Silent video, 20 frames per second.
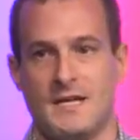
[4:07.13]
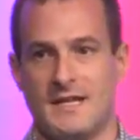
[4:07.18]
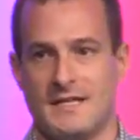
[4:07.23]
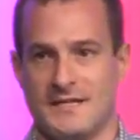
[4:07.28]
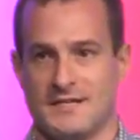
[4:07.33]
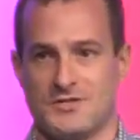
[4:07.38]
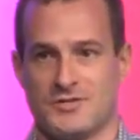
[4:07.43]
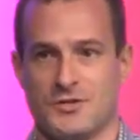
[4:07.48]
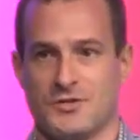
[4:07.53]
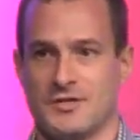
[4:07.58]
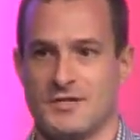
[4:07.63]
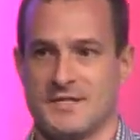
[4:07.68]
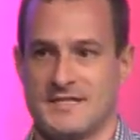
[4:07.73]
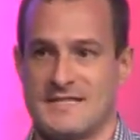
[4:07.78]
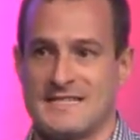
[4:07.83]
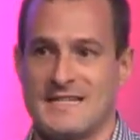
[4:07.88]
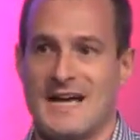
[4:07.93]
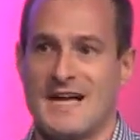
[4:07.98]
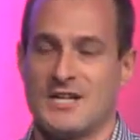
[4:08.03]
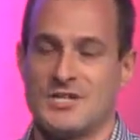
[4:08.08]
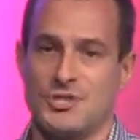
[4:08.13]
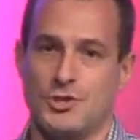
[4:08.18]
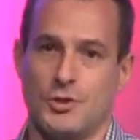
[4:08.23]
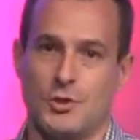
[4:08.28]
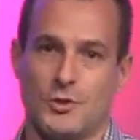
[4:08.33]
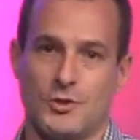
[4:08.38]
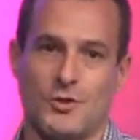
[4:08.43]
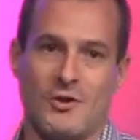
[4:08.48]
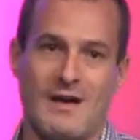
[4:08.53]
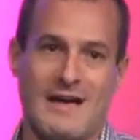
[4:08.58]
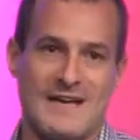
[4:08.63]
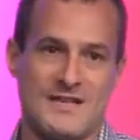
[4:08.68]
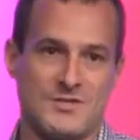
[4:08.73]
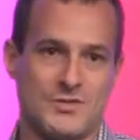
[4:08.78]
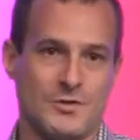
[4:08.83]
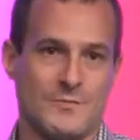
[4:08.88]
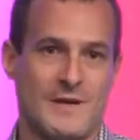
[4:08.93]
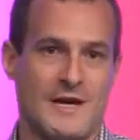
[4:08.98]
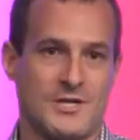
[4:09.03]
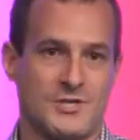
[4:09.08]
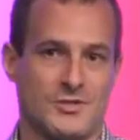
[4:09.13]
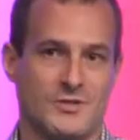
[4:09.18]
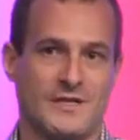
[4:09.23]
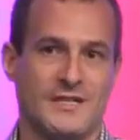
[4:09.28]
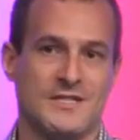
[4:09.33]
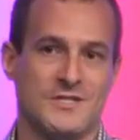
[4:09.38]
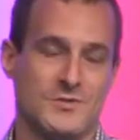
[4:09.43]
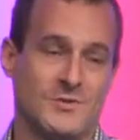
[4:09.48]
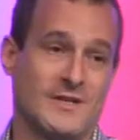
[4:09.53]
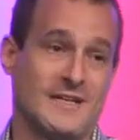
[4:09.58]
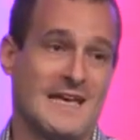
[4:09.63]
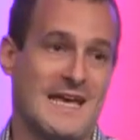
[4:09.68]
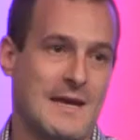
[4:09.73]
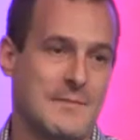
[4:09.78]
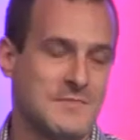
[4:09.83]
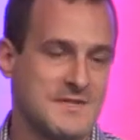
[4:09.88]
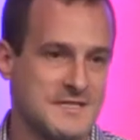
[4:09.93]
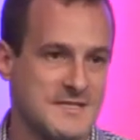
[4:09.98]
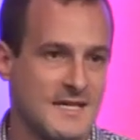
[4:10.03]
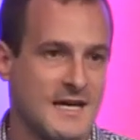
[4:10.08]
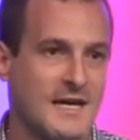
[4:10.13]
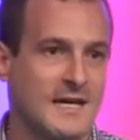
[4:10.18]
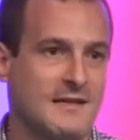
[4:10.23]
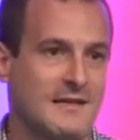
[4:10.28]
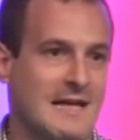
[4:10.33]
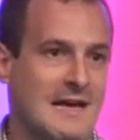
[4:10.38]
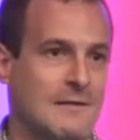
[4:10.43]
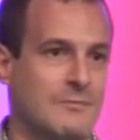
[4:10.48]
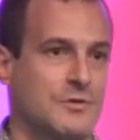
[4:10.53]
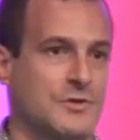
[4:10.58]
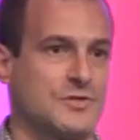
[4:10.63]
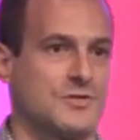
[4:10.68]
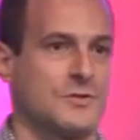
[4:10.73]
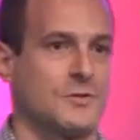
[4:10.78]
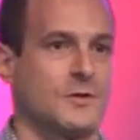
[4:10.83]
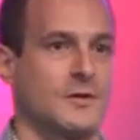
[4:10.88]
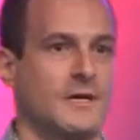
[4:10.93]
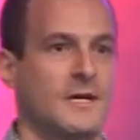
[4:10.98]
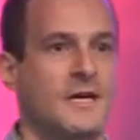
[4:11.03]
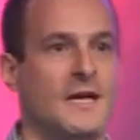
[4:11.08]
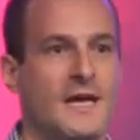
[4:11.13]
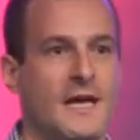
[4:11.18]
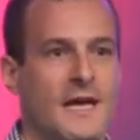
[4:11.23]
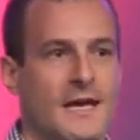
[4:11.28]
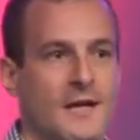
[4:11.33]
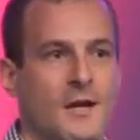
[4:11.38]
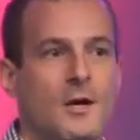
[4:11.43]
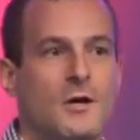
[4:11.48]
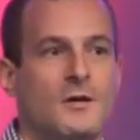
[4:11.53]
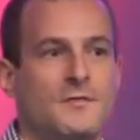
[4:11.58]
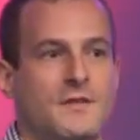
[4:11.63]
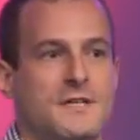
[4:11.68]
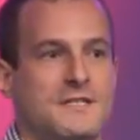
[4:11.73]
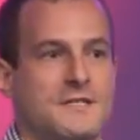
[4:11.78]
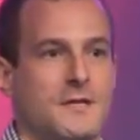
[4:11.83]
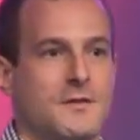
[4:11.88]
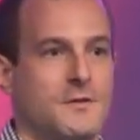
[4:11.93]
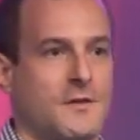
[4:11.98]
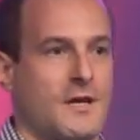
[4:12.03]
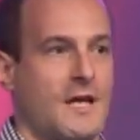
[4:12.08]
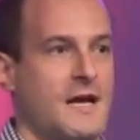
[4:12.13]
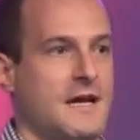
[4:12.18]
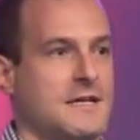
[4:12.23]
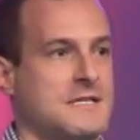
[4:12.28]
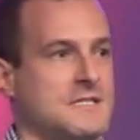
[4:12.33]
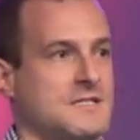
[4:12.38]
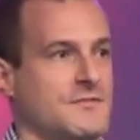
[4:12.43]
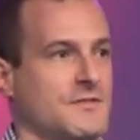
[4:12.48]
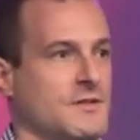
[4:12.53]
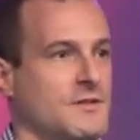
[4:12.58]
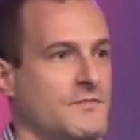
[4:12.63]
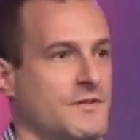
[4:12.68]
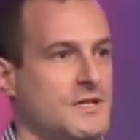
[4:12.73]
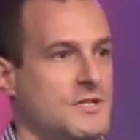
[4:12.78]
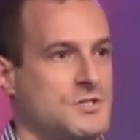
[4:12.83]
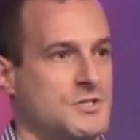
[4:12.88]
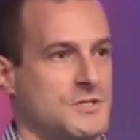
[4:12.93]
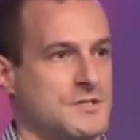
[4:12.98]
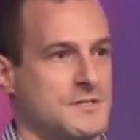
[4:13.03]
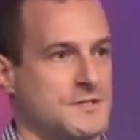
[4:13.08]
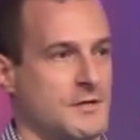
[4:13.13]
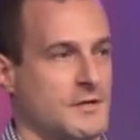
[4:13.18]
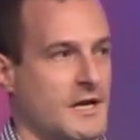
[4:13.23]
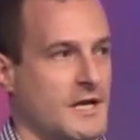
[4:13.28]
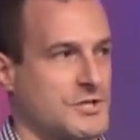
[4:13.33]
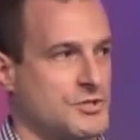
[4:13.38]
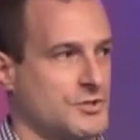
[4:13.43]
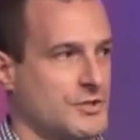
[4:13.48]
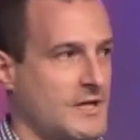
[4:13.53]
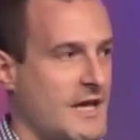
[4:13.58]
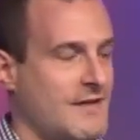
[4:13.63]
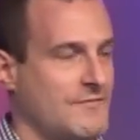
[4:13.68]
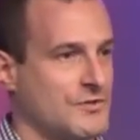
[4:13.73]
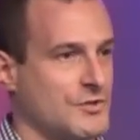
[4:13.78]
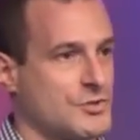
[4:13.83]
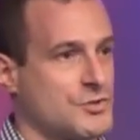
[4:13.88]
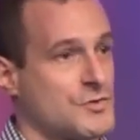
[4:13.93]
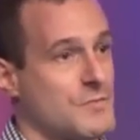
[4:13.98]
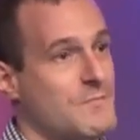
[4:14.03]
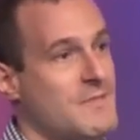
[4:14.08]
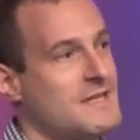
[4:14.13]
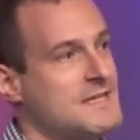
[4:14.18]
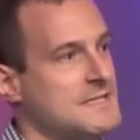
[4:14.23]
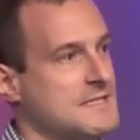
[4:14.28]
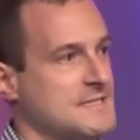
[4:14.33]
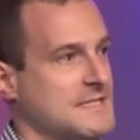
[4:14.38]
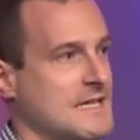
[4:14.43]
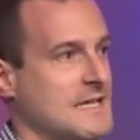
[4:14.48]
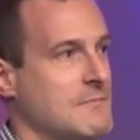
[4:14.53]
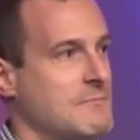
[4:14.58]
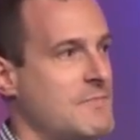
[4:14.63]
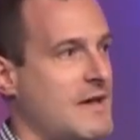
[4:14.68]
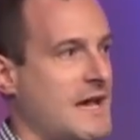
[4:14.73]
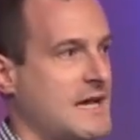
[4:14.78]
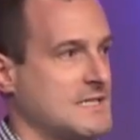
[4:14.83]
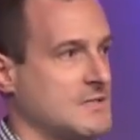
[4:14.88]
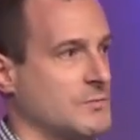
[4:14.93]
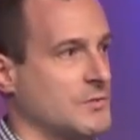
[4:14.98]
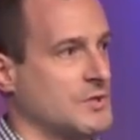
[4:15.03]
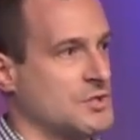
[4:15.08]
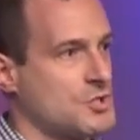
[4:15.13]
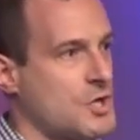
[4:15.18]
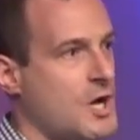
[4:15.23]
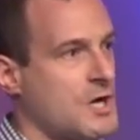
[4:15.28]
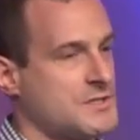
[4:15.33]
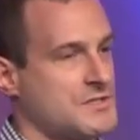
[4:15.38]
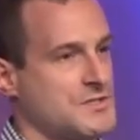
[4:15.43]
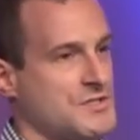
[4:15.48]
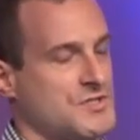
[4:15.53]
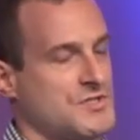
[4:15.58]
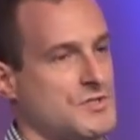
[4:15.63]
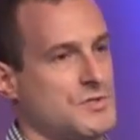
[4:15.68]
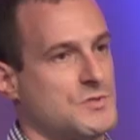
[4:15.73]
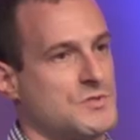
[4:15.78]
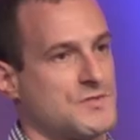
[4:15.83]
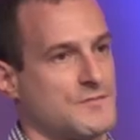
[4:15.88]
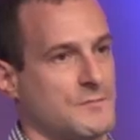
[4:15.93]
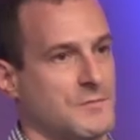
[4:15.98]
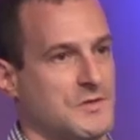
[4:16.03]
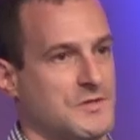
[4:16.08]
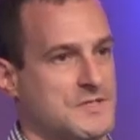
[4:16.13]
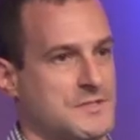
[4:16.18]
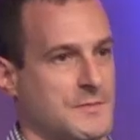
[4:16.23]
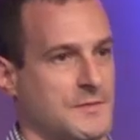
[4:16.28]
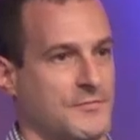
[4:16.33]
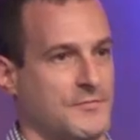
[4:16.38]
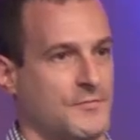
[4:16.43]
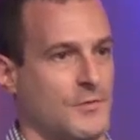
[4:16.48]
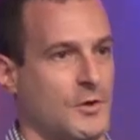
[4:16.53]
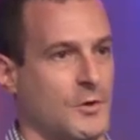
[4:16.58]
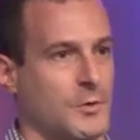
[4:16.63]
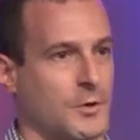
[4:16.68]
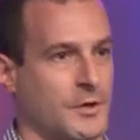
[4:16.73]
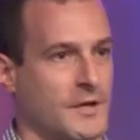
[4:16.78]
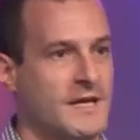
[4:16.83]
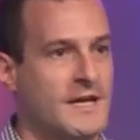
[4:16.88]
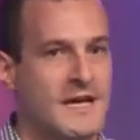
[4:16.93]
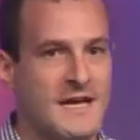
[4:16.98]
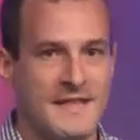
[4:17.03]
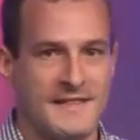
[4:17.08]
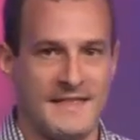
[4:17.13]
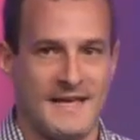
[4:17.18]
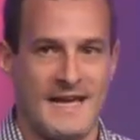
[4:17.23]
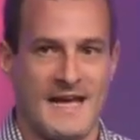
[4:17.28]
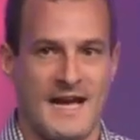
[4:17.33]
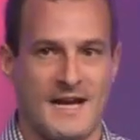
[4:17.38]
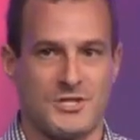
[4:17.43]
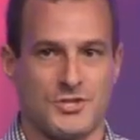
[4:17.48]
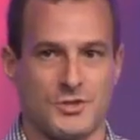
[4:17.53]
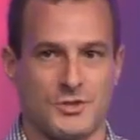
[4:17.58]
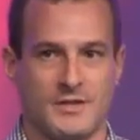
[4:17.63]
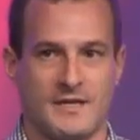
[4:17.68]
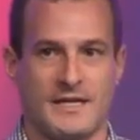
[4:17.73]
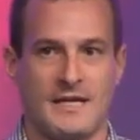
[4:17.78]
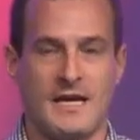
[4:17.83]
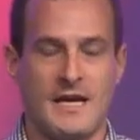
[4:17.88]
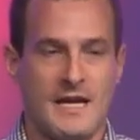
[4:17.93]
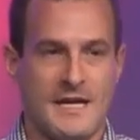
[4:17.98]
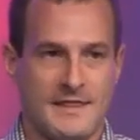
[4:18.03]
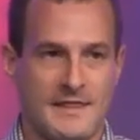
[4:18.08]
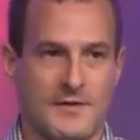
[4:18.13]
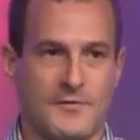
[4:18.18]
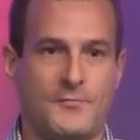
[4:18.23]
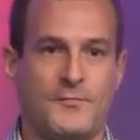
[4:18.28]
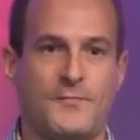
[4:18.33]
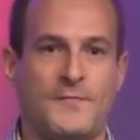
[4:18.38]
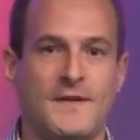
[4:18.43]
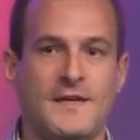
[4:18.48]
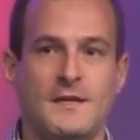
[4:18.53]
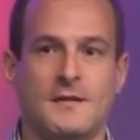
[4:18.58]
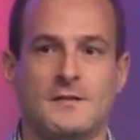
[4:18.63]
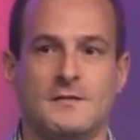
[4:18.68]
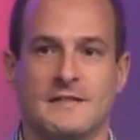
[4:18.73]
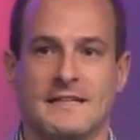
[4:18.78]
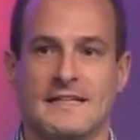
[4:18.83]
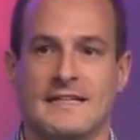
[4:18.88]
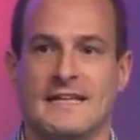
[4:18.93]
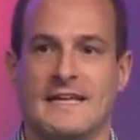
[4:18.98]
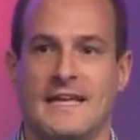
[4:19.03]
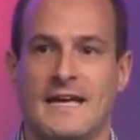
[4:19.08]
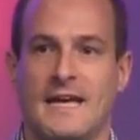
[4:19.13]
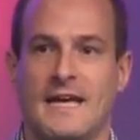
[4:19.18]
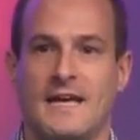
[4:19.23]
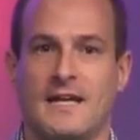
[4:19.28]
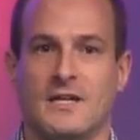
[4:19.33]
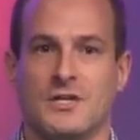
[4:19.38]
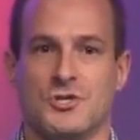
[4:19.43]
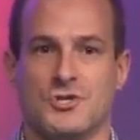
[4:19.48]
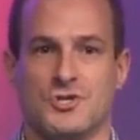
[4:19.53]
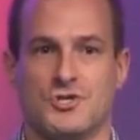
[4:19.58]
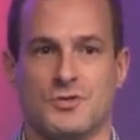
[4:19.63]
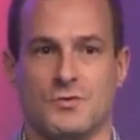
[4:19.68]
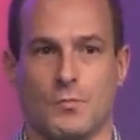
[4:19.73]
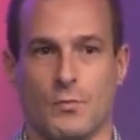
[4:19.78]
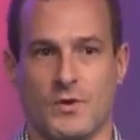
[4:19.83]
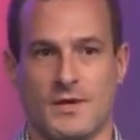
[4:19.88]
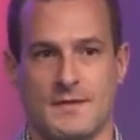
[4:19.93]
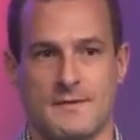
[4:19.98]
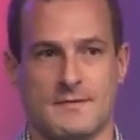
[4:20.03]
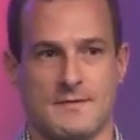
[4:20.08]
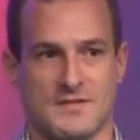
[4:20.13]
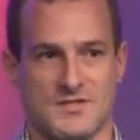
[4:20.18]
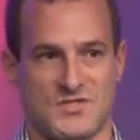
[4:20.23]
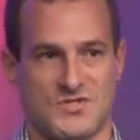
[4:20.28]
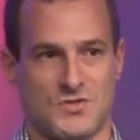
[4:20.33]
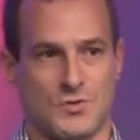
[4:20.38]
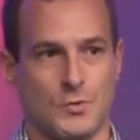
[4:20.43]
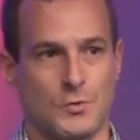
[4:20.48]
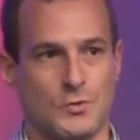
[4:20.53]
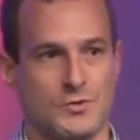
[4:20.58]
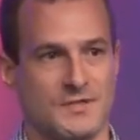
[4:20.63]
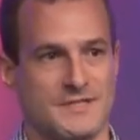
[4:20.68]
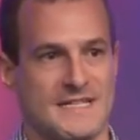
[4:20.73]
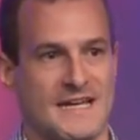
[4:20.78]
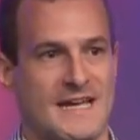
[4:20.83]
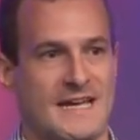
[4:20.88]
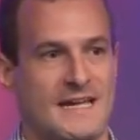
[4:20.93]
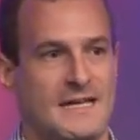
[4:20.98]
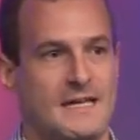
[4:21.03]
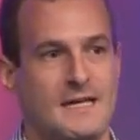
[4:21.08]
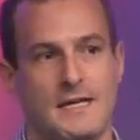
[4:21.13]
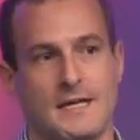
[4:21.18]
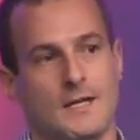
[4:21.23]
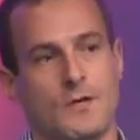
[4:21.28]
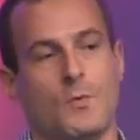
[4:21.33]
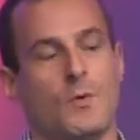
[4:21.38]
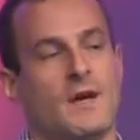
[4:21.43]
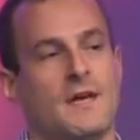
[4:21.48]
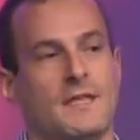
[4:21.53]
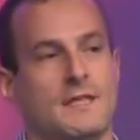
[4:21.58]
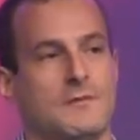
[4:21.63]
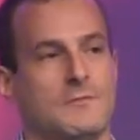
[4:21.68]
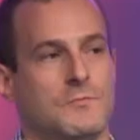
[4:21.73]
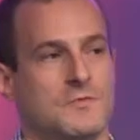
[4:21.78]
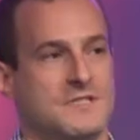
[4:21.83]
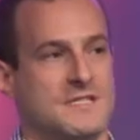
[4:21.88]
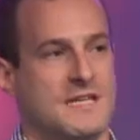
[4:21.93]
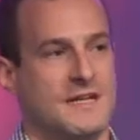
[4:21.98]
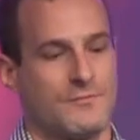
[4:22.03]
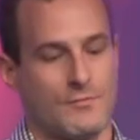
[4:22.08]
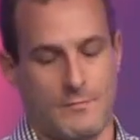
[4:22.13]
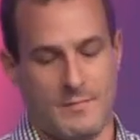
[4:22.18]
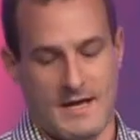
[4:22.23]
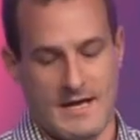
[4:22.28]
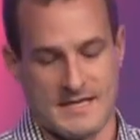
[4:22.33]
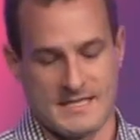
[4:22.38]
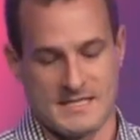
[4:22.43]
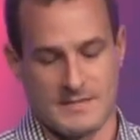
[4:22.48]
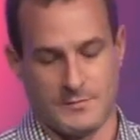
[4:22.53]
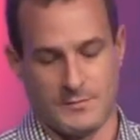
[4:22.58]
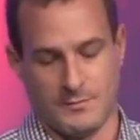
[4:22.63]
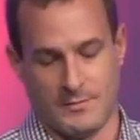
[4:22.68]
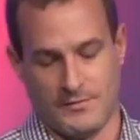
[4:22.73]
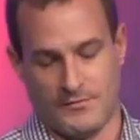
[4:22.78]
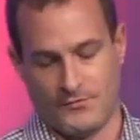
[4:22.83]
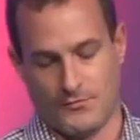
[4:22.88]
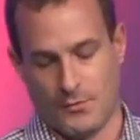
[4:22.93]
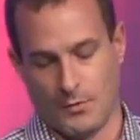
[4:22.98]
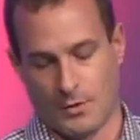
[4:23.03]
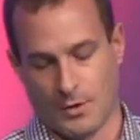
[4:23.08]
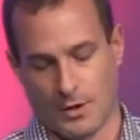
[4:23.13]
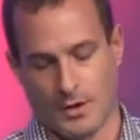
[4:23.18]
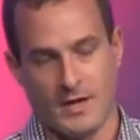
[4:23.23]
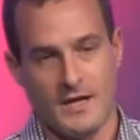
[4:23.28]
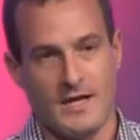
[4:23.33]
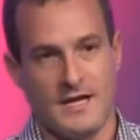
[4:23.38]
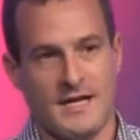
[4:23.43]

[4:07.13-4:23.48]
They turned a stodgy old classroom actually into a game design laboratory, and all of these other kinds of innovations that are actually having a tremendous impact. And when you talk to the students from Elizabeth Forward, they actually, they feel engaged with the school day in a way that was never possible before.